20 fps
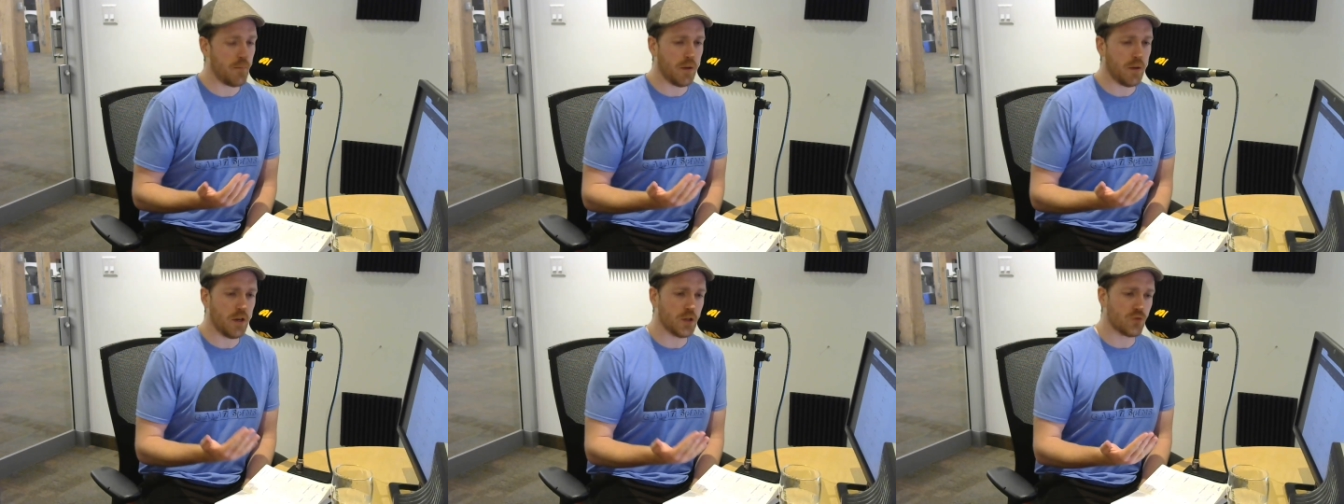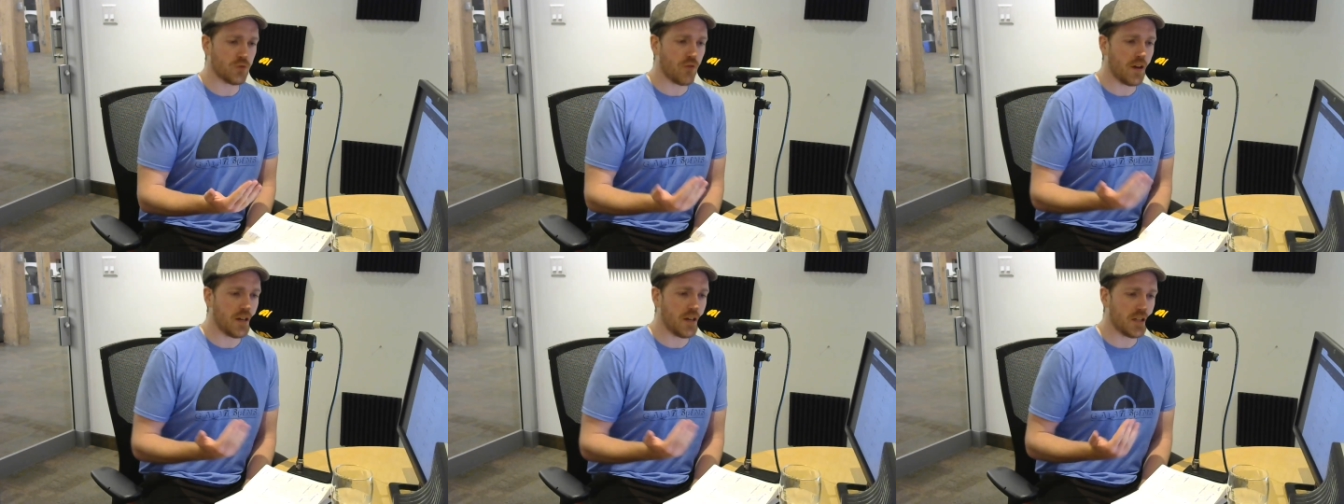But he's
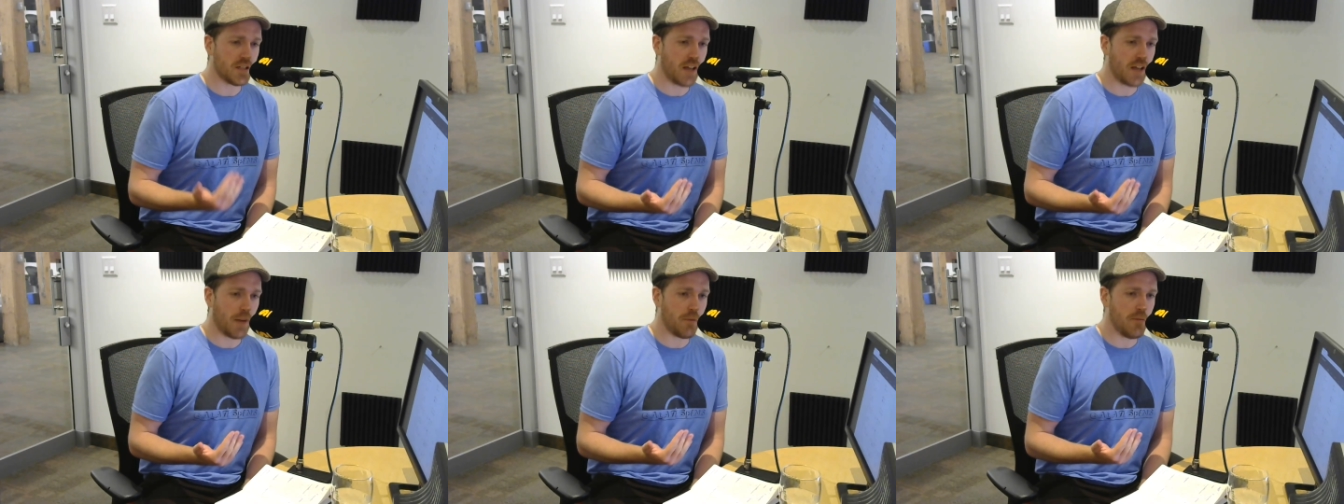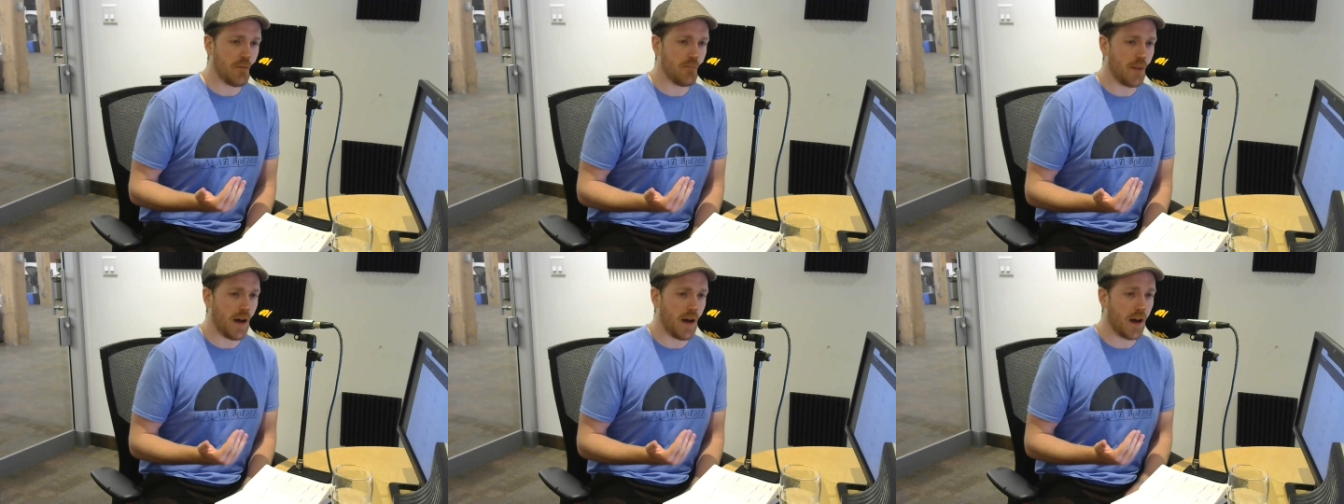really
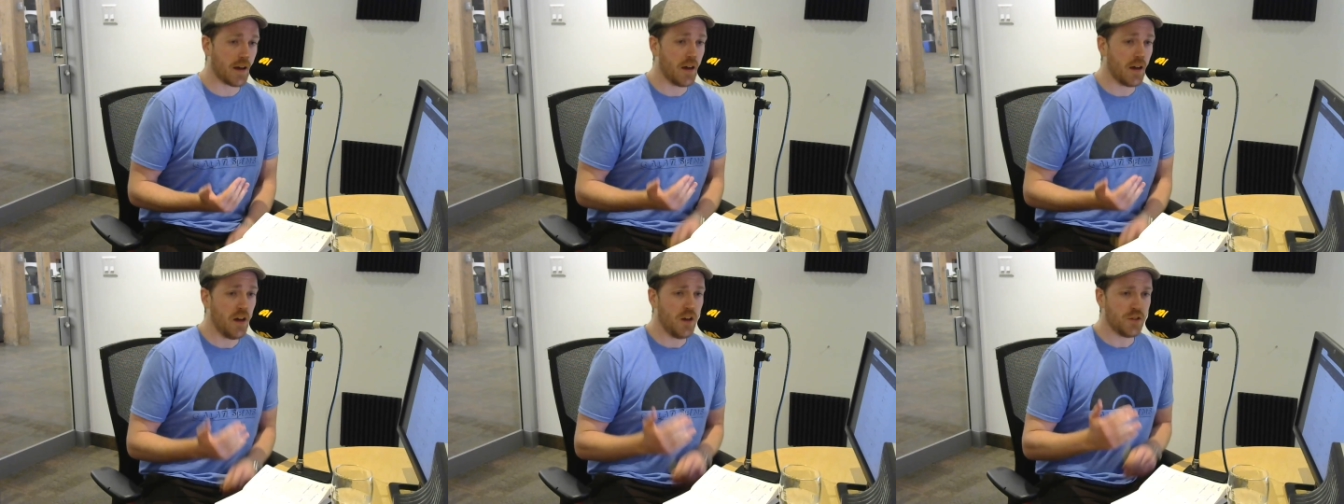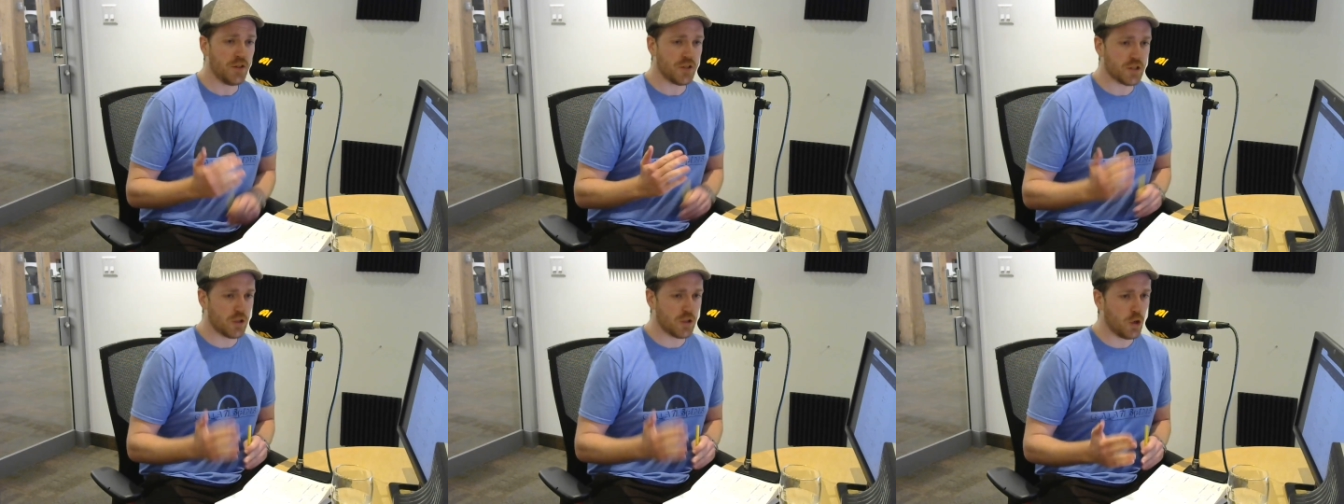stepping back,
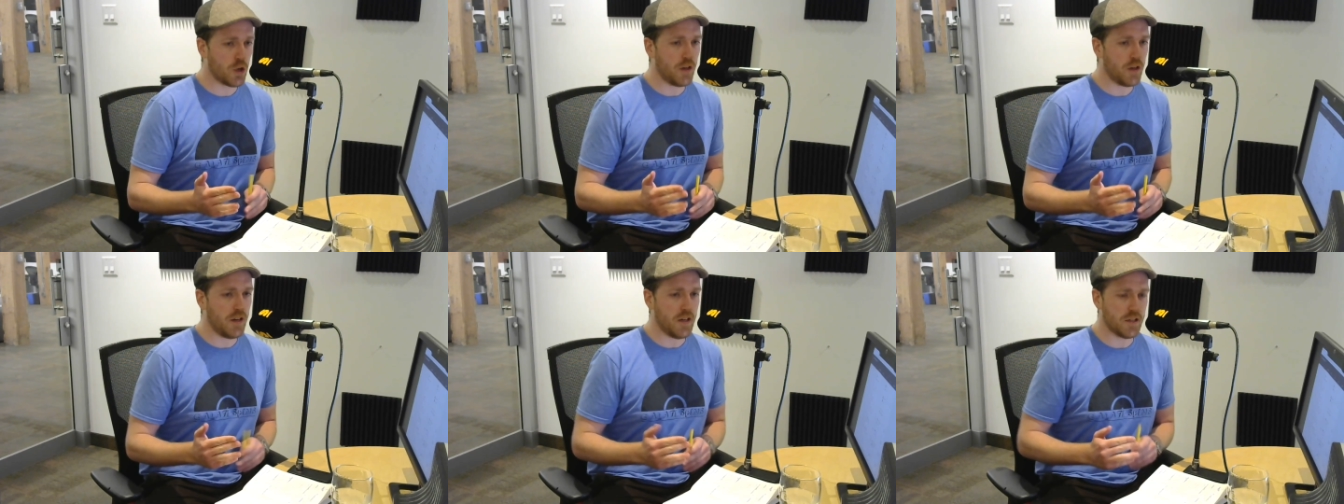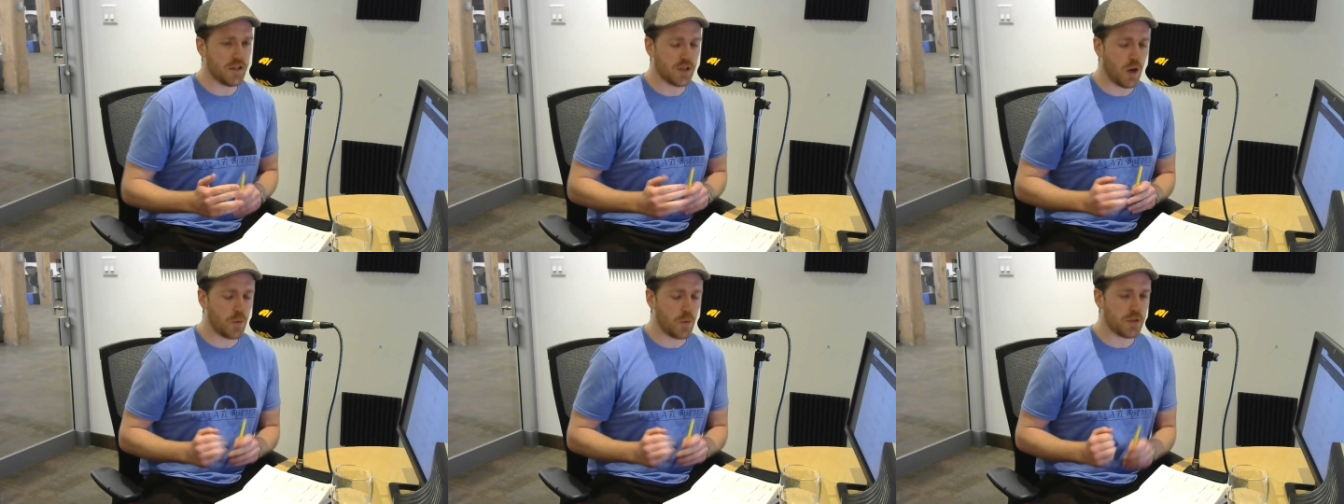just looking at
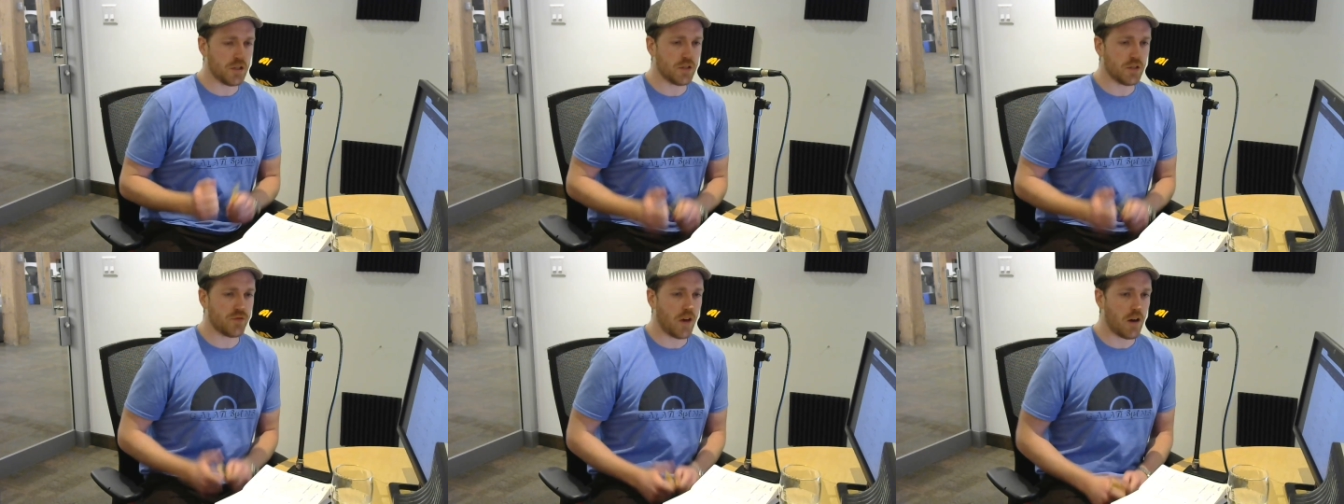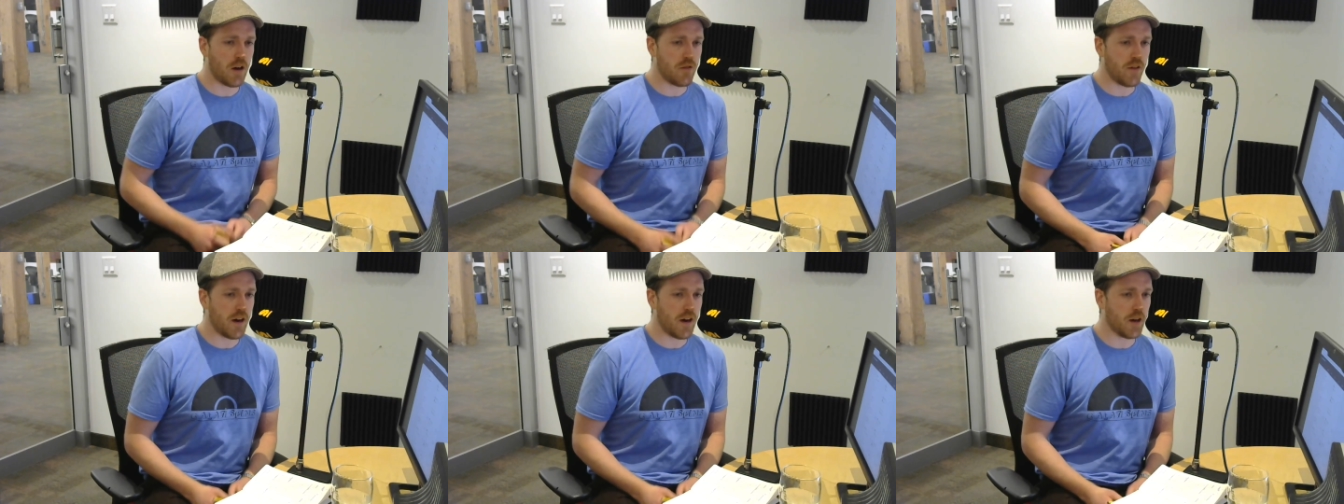his options,
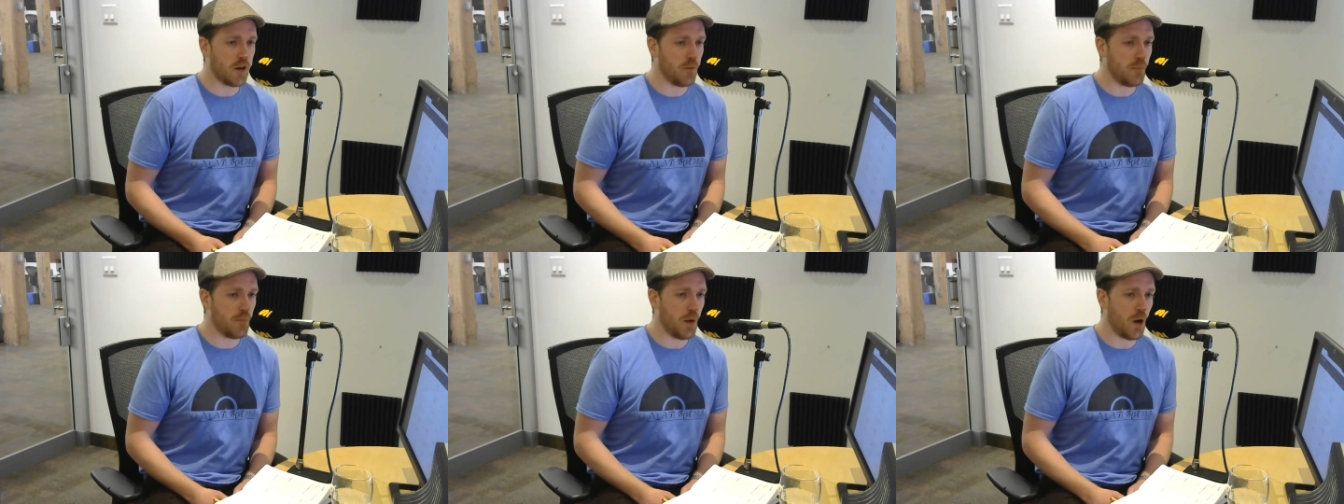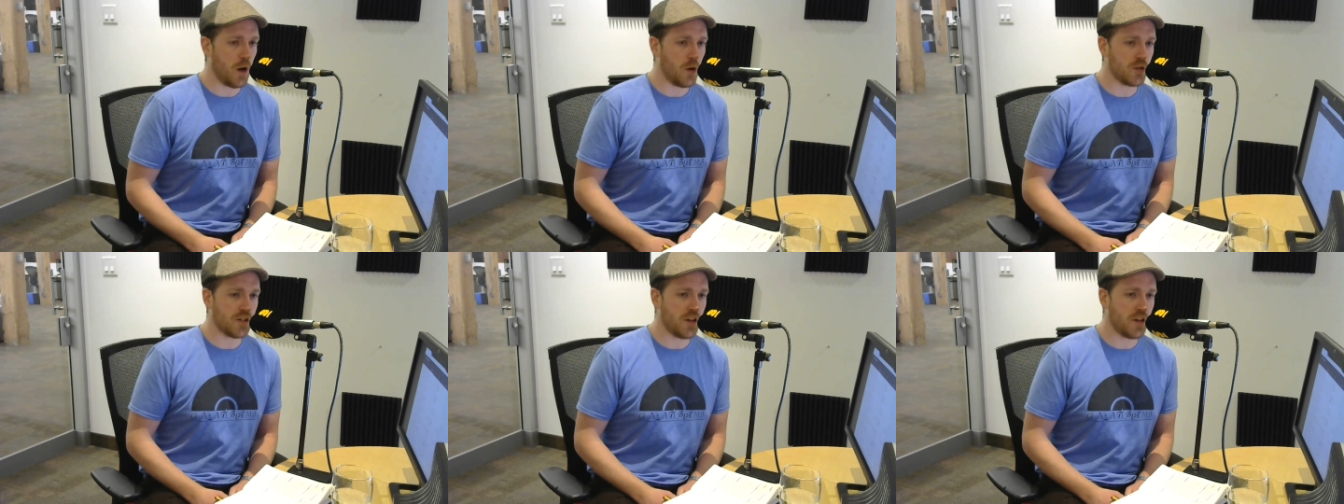very, very composed.